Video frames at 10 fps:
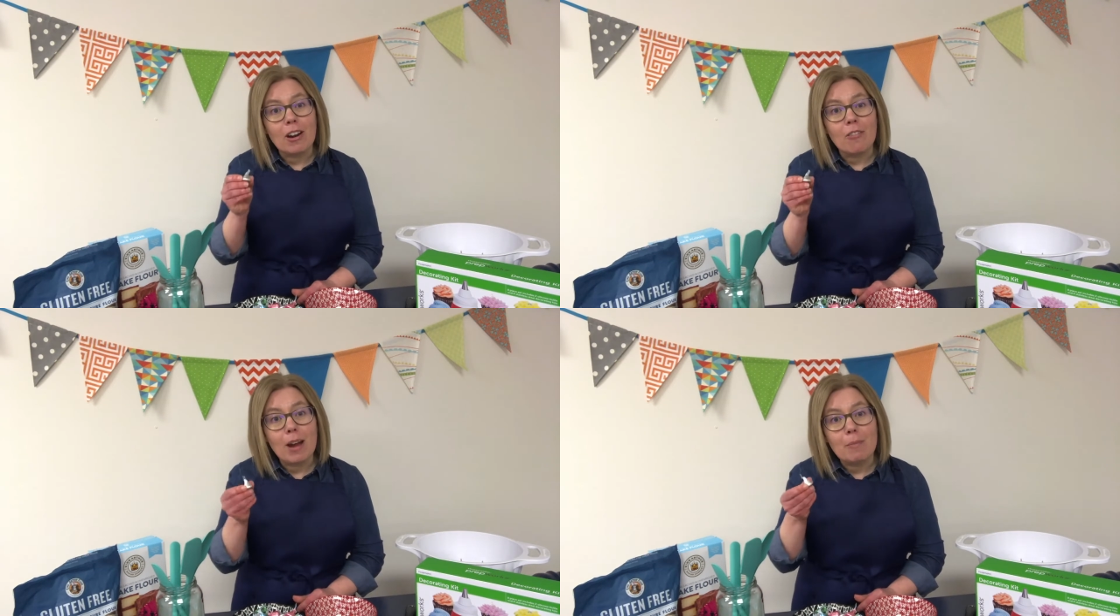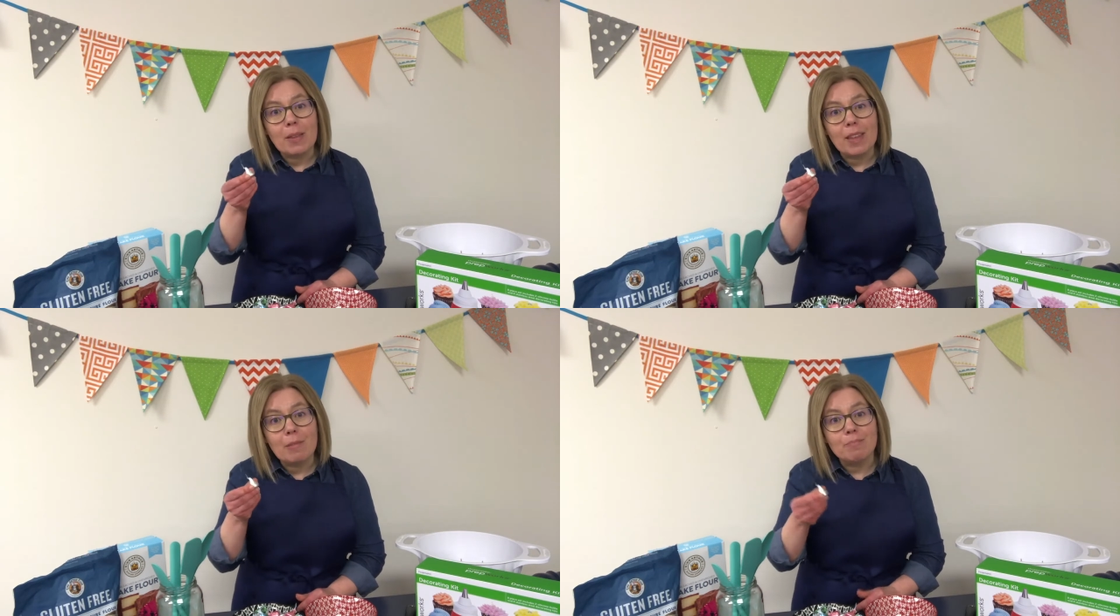
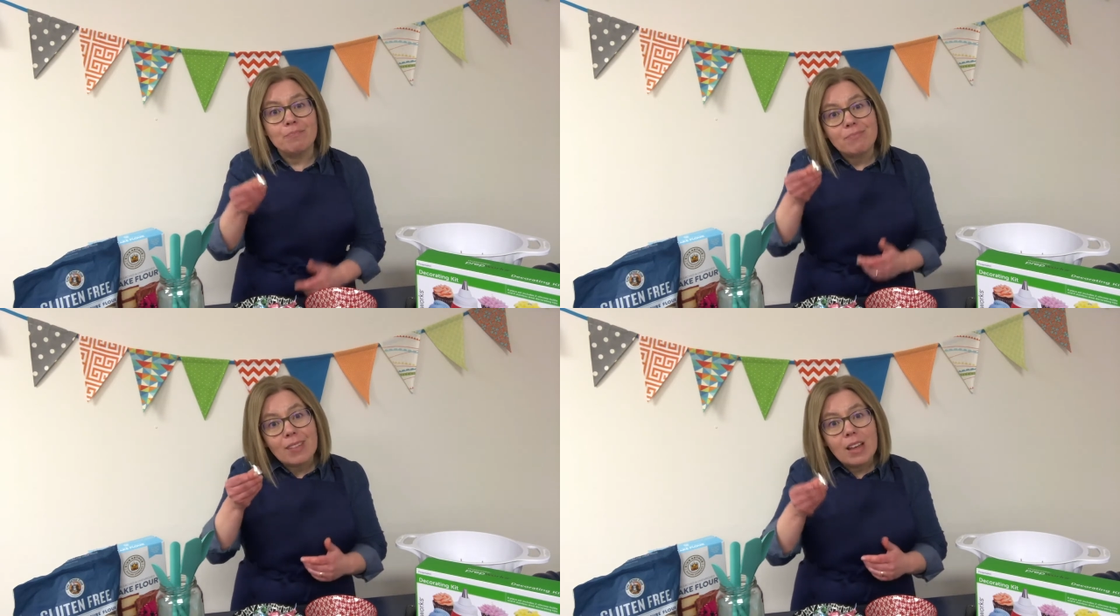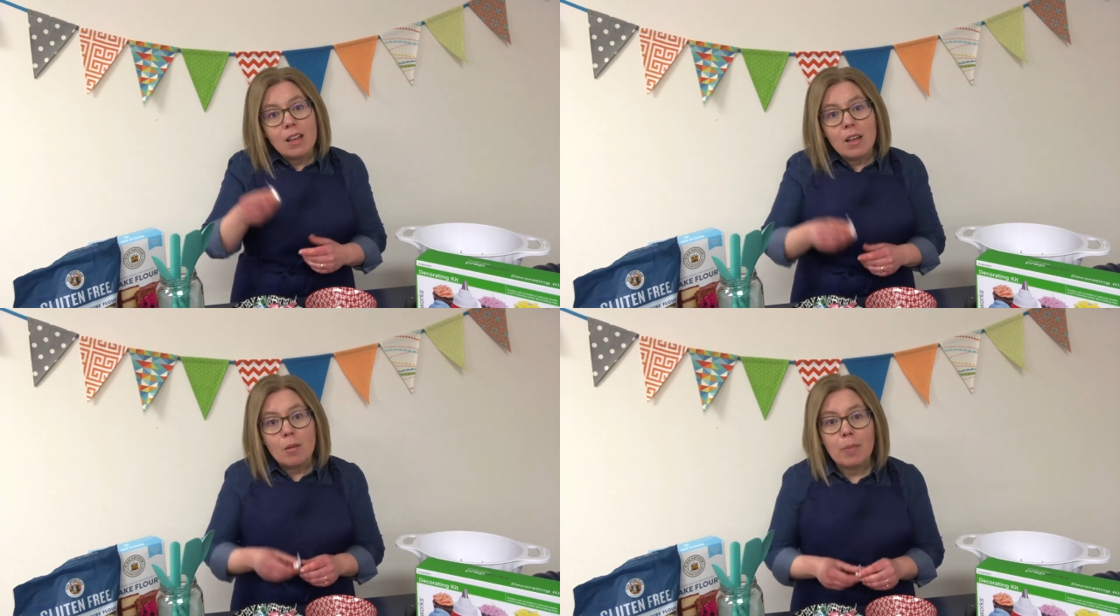unwrapping them.
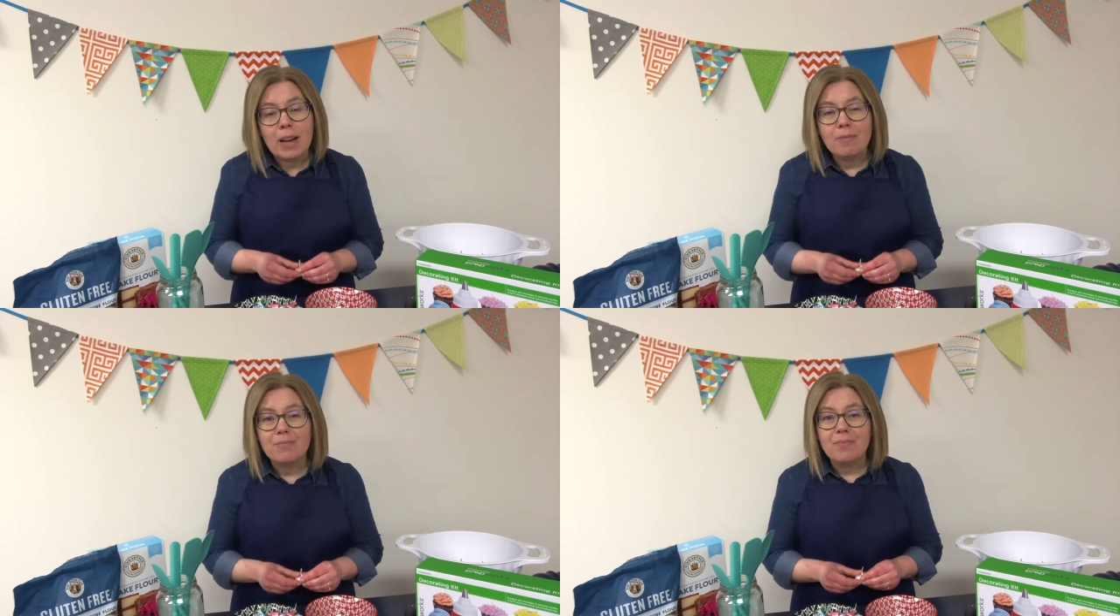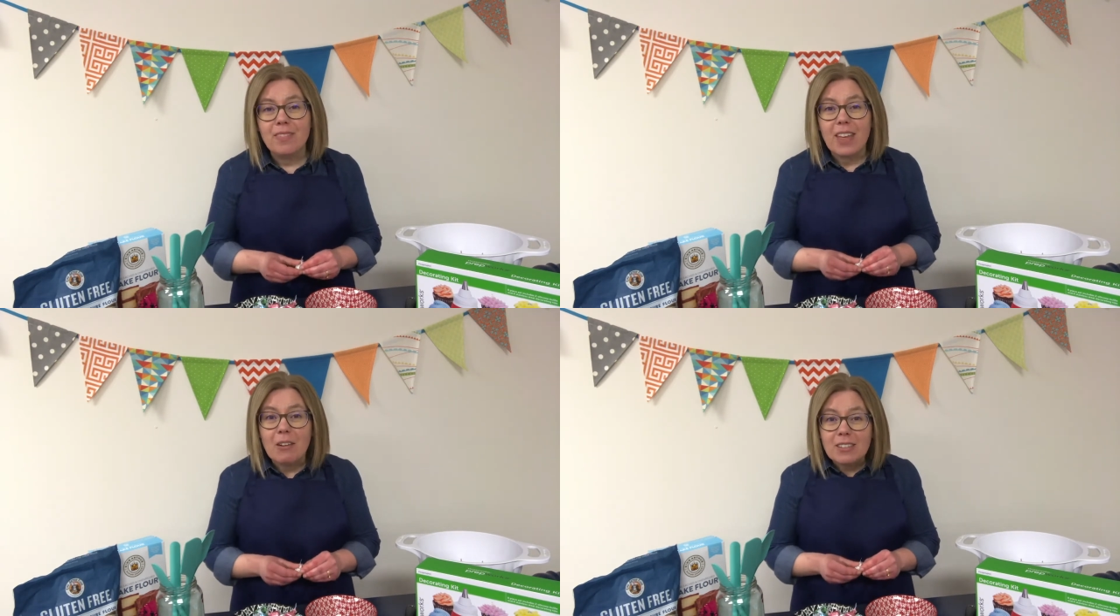But
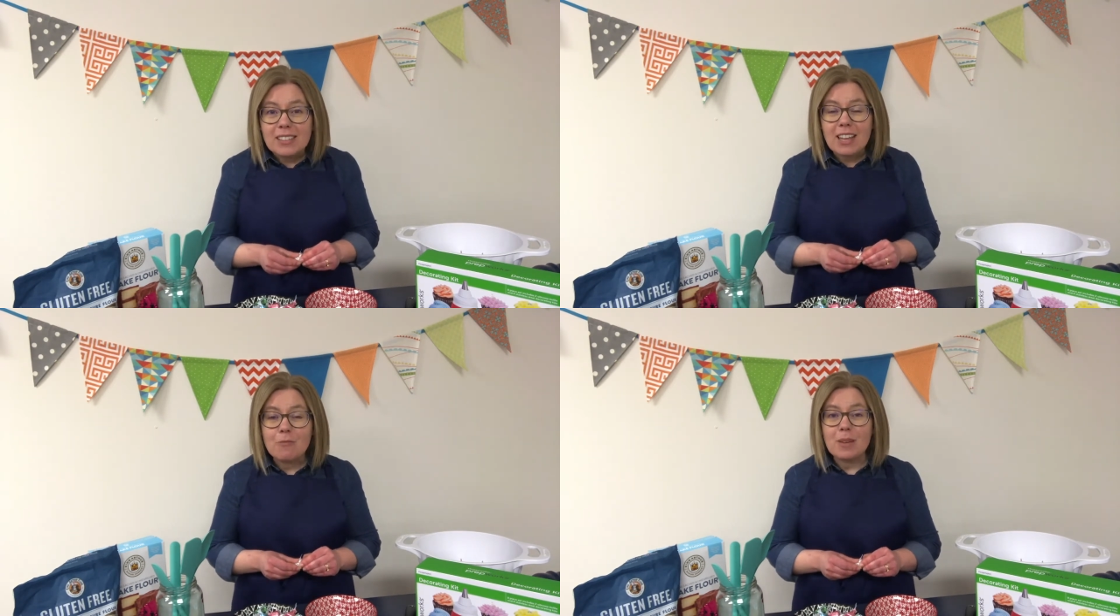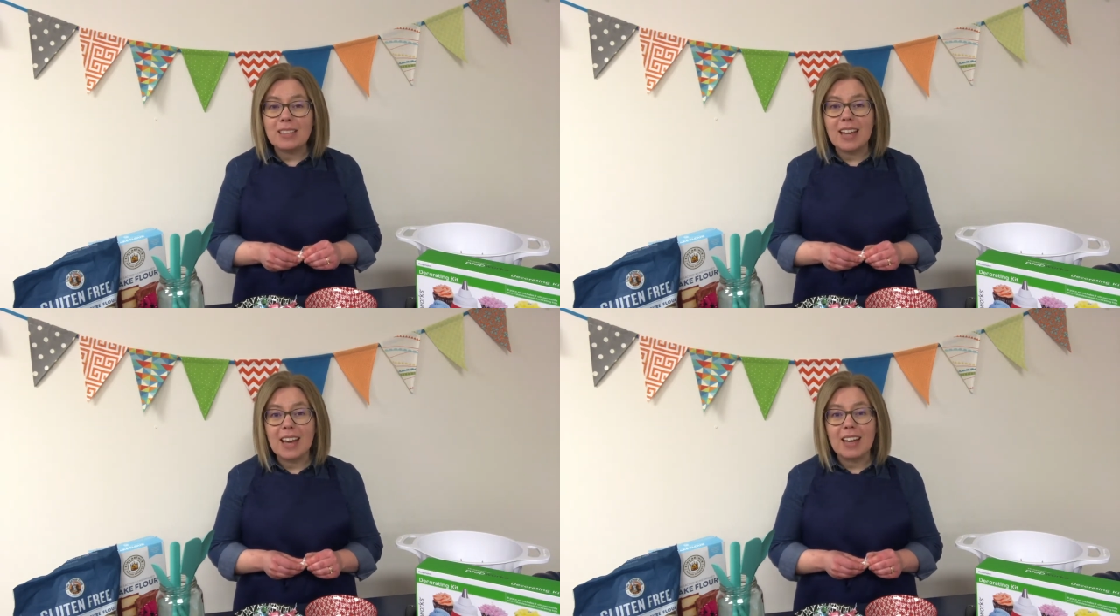that would save
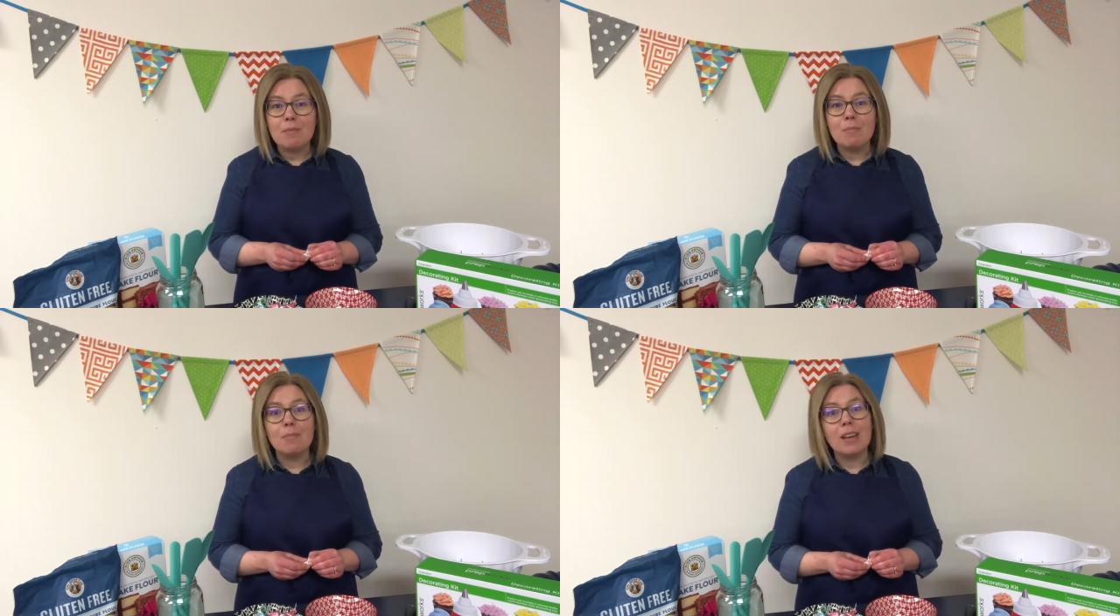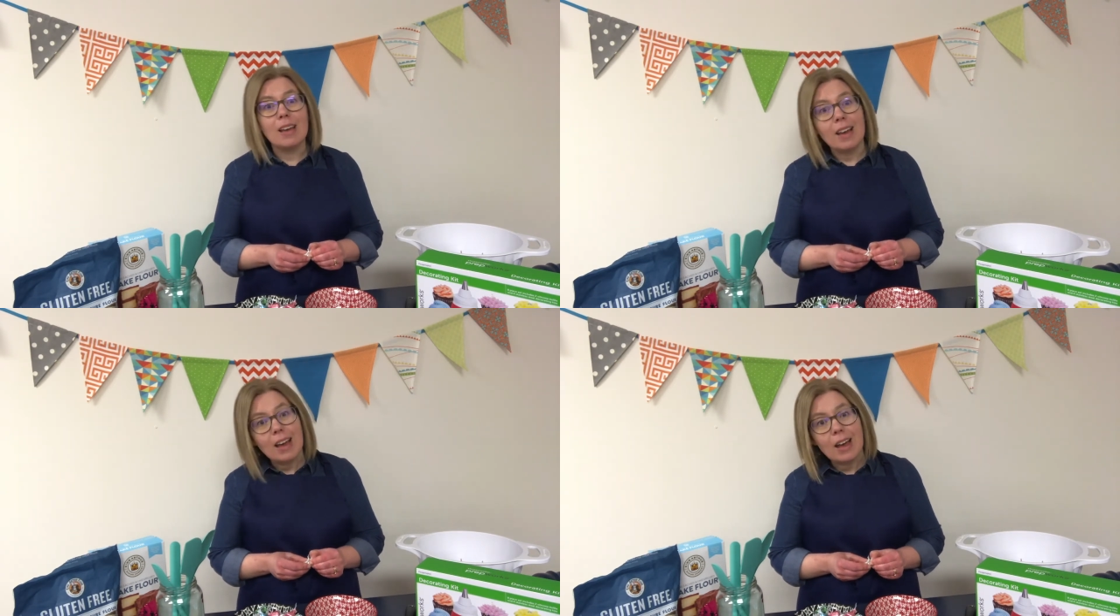me time
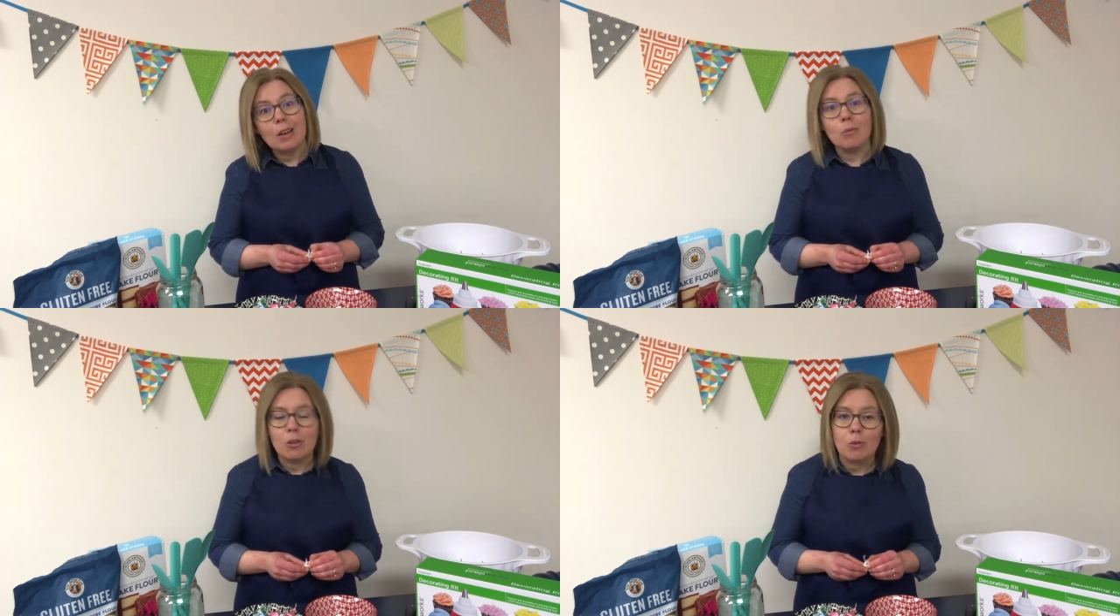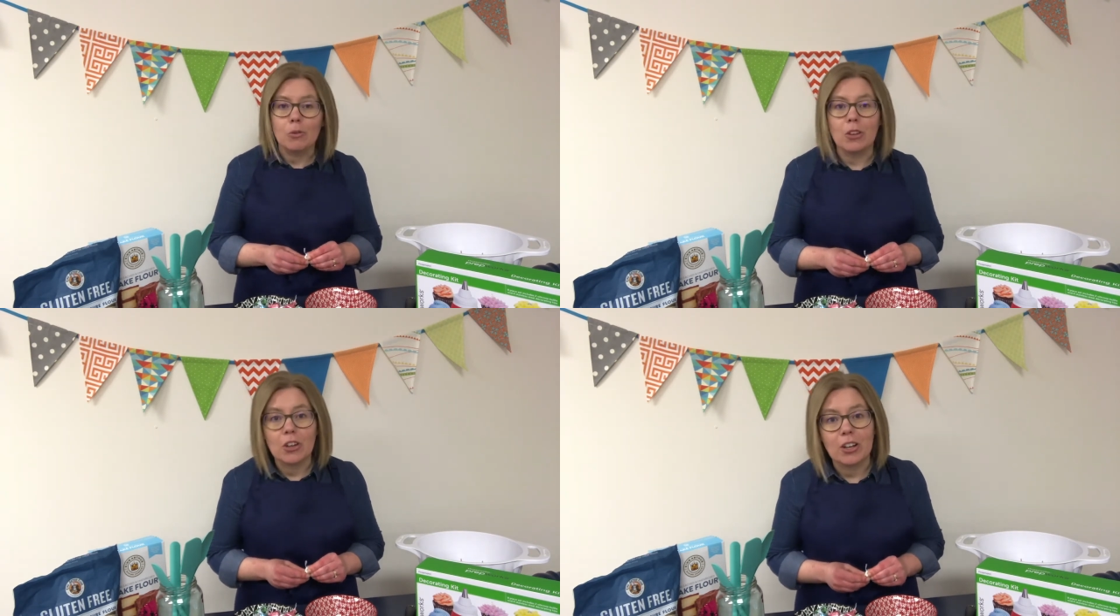and would
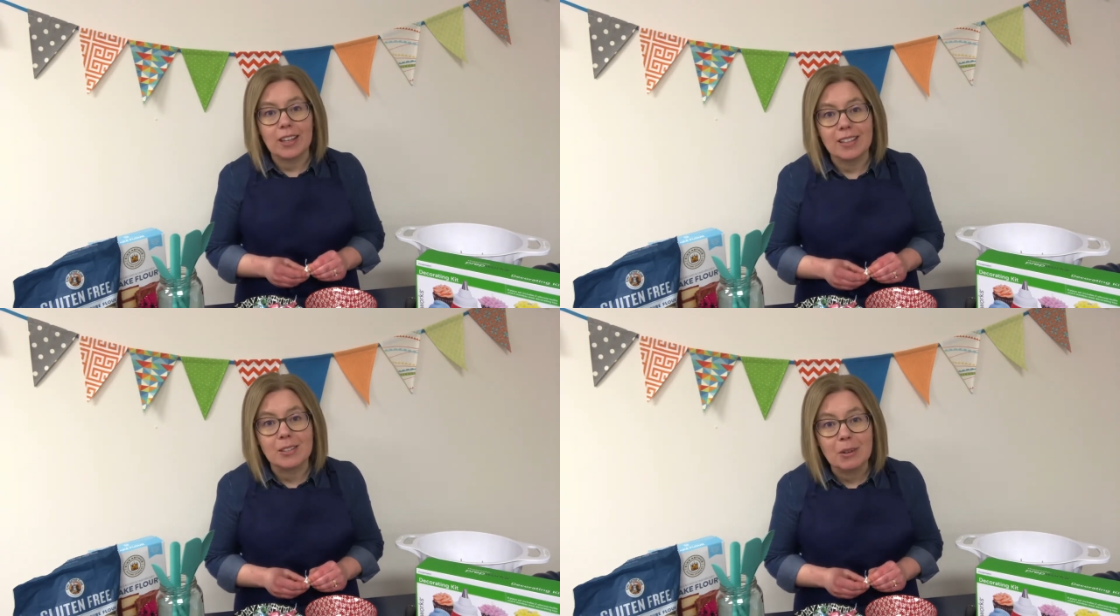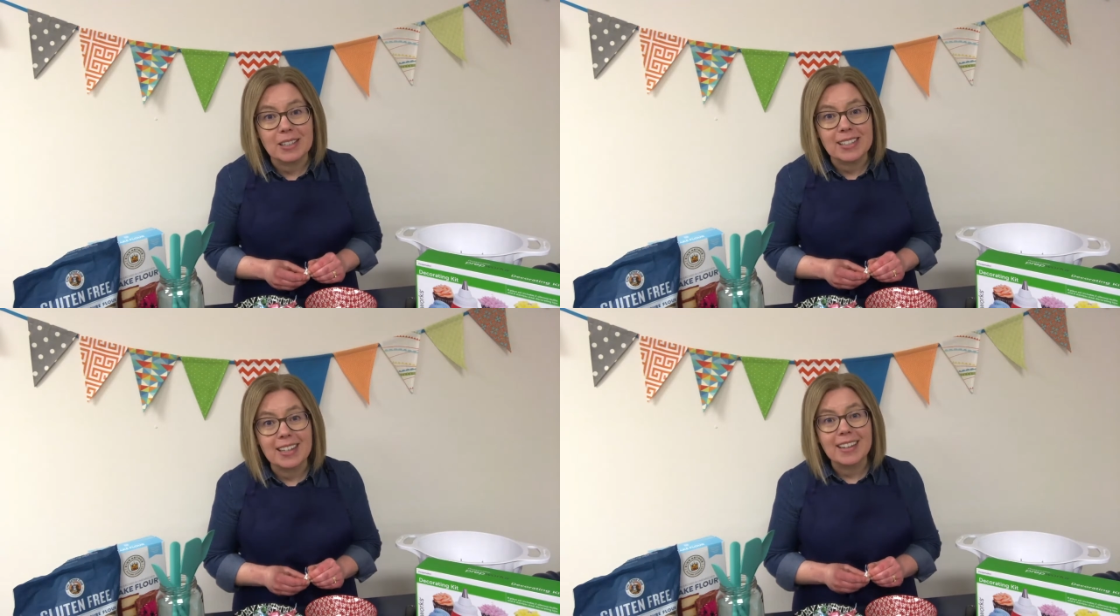ruin the cookies,
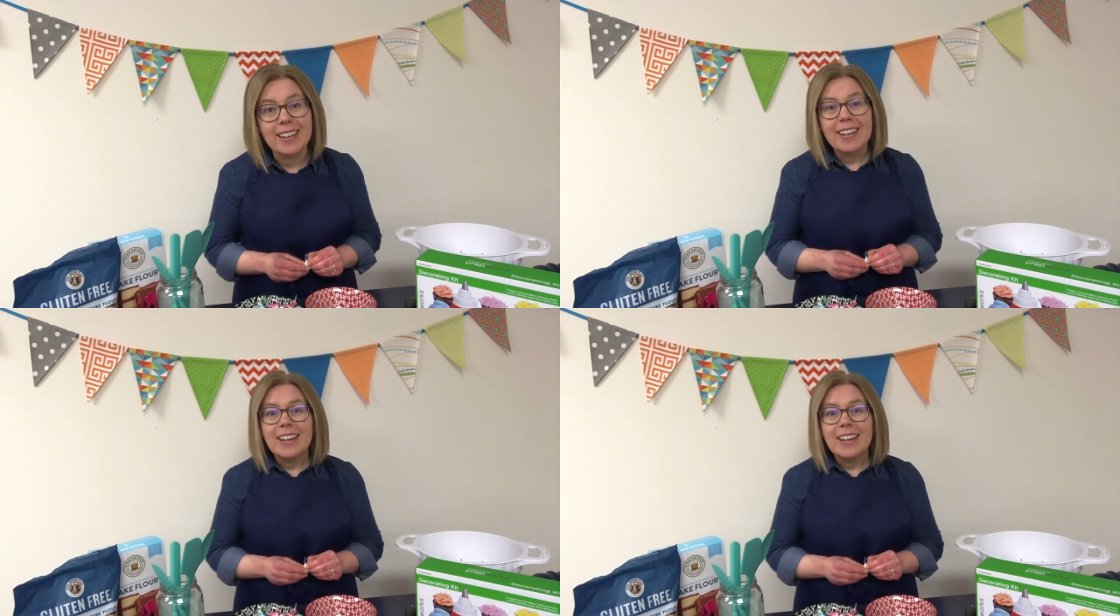wouldn't it?